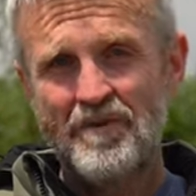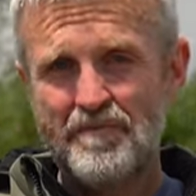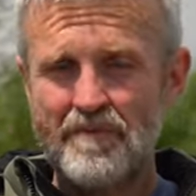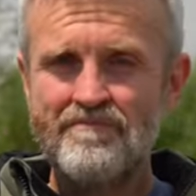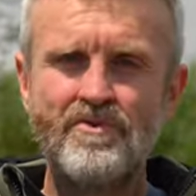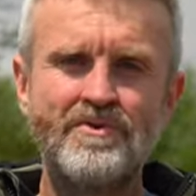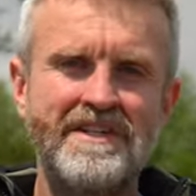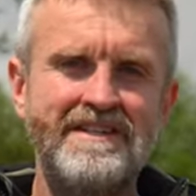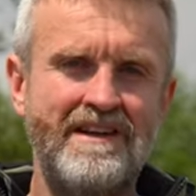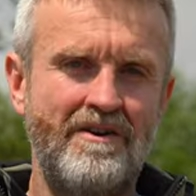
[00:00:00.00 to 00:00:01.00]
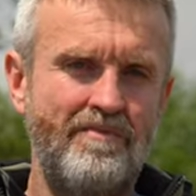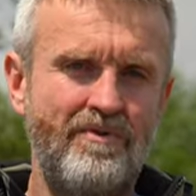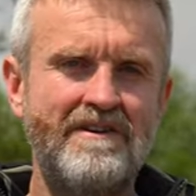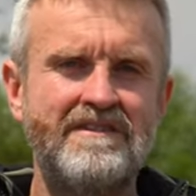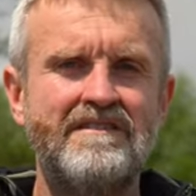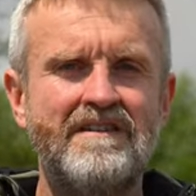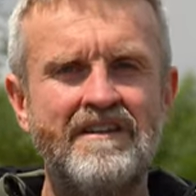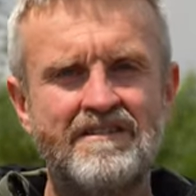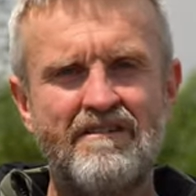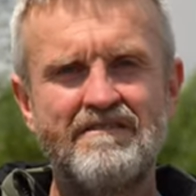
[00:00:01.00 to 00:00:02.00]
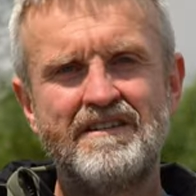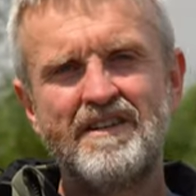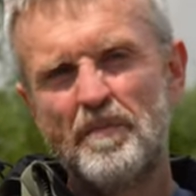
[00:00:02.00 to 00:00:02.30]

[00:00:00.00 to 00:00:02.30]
We've put more detail on prices, sizing,